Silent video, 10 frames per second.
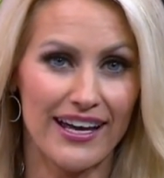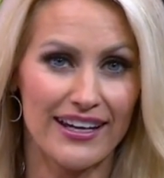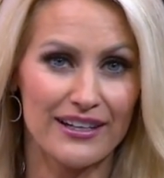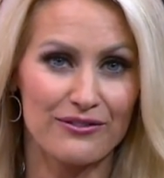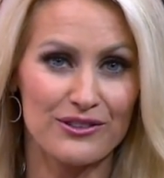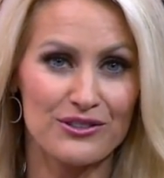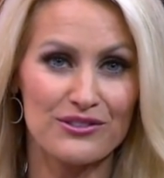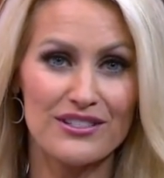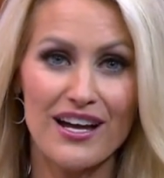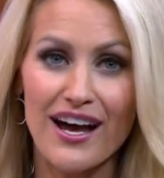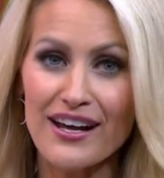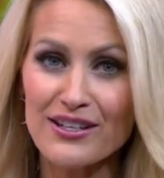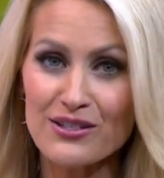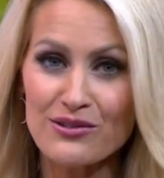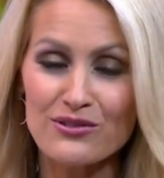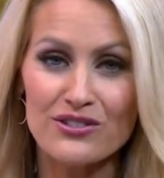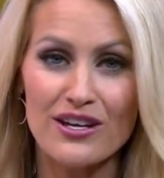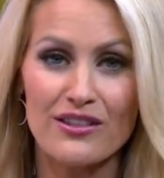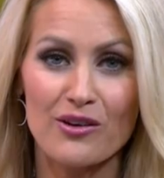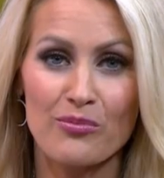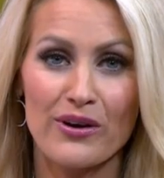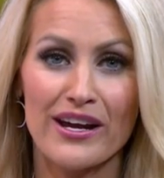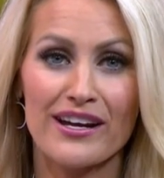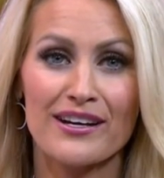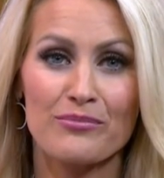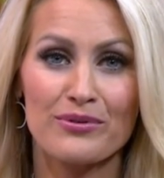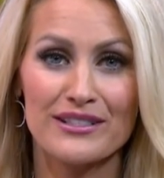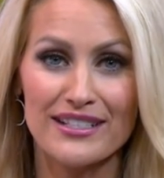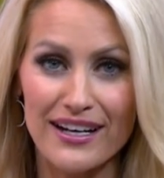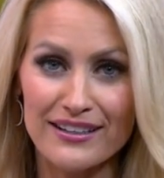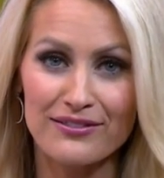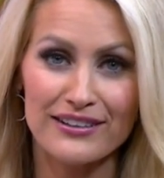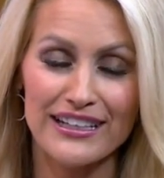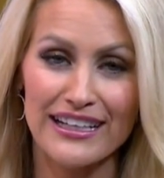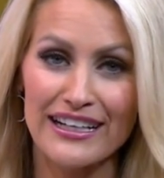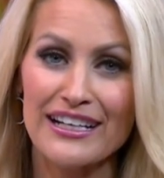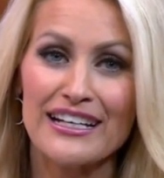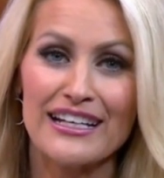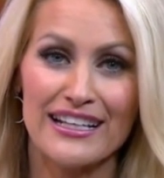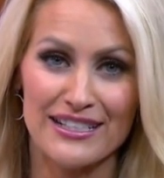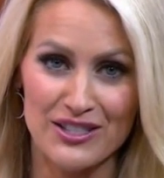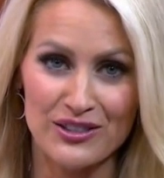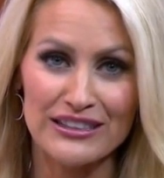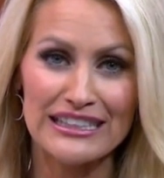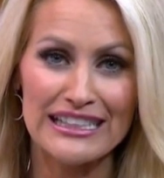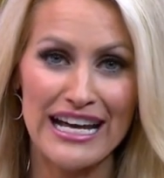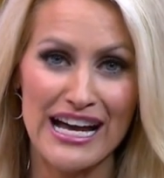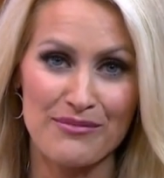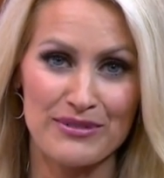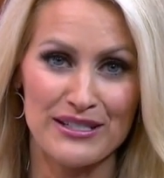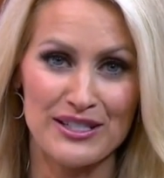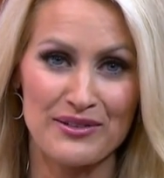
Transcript: and if you do not use their break productively, it certainly can happen.